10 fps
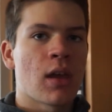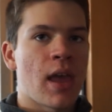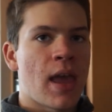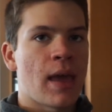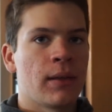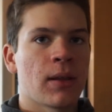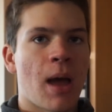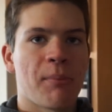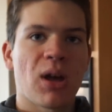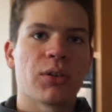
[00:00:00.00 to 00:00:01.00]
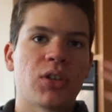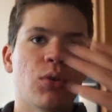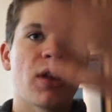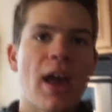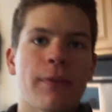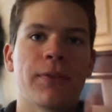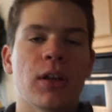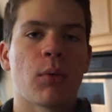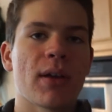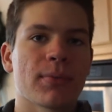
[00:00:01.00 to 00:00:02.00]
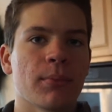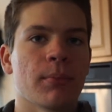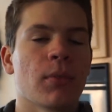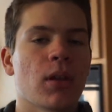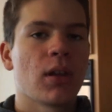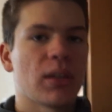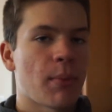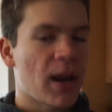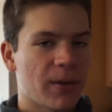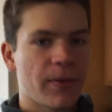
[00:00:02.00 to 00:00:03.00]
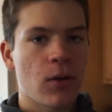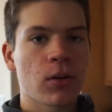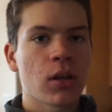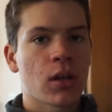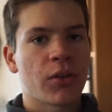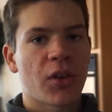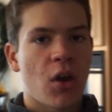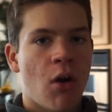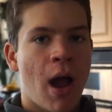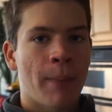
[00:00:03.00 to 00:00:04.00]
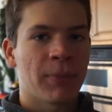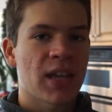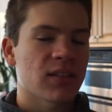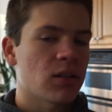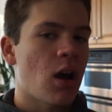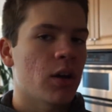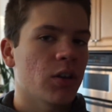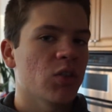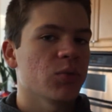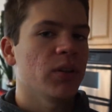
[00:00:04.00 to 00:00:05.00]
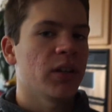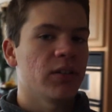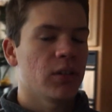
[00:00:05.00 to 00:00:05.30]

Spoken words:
And I'm about 2.5 feet away from the microphone, so I'm guessing the audio is really good